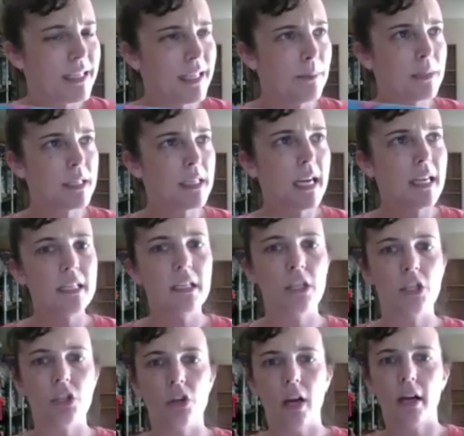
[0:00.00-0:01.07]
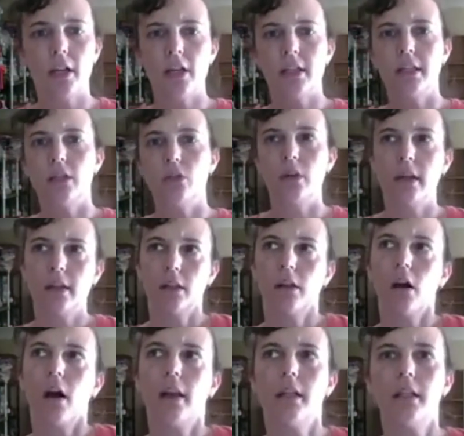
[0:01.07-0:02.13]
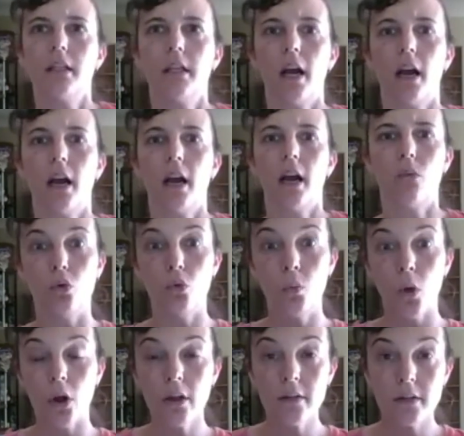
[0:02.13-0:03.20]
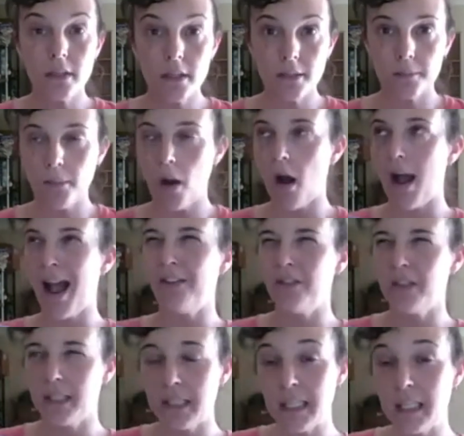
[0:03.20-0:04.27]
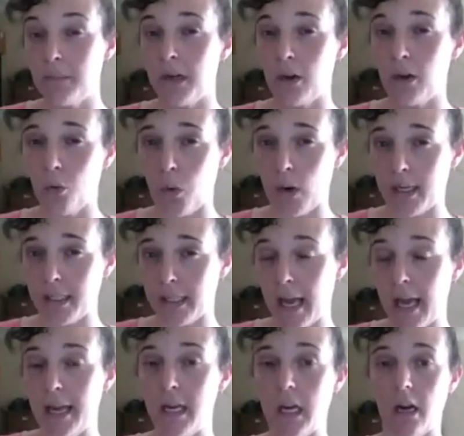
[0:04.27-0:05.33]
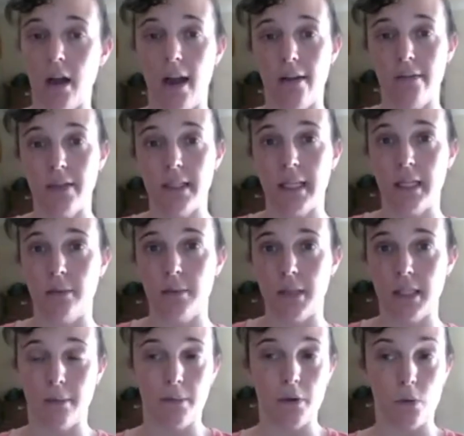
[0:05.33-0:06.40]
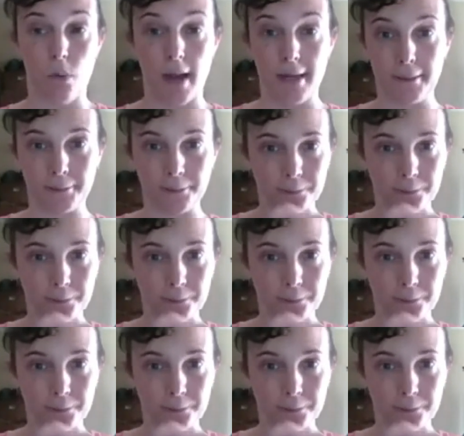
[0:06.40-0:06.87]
states in Australia, you can still get the liners at Woolworths. I haven't seen them in Queensland and I haven't seen them in WA.